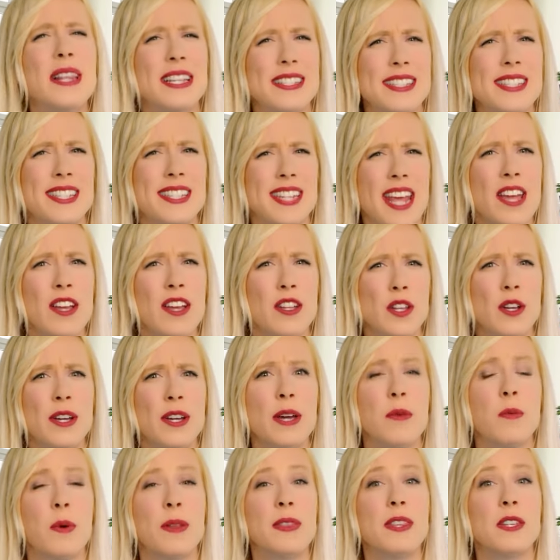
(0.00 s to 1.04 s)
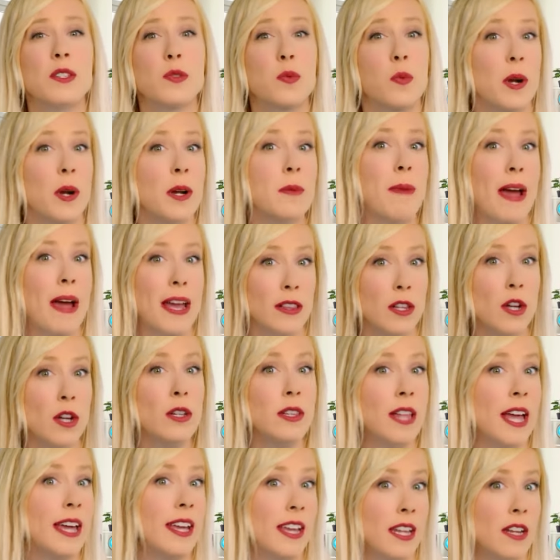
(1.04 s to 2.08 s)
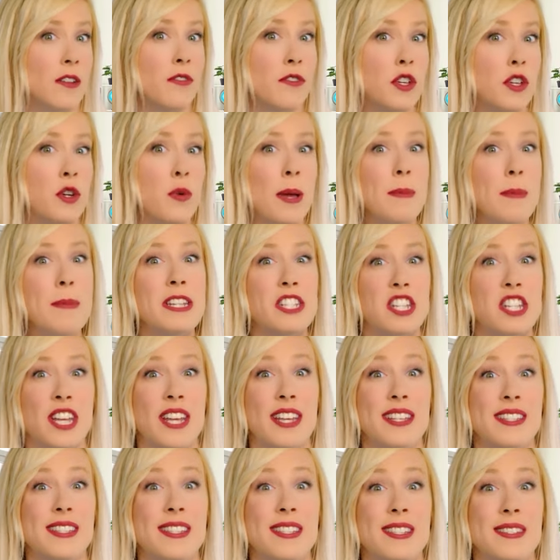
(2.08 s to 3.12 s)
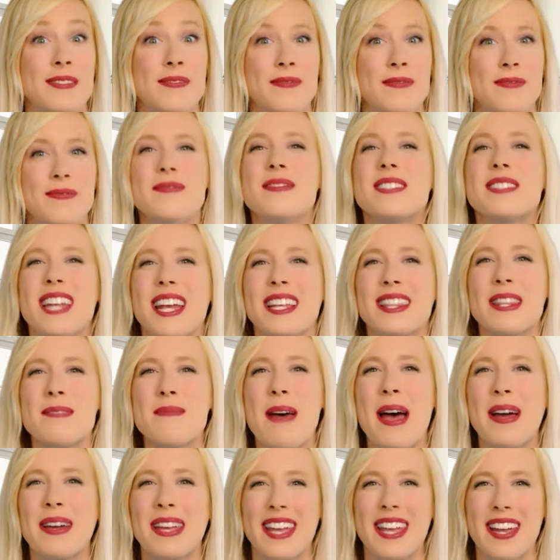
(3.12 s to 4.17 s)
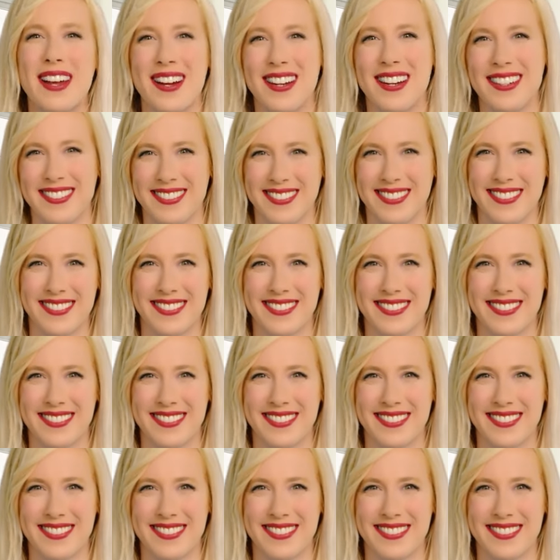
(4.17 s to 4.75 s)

let's take a look at what this word might look like in a few images. Check them out here.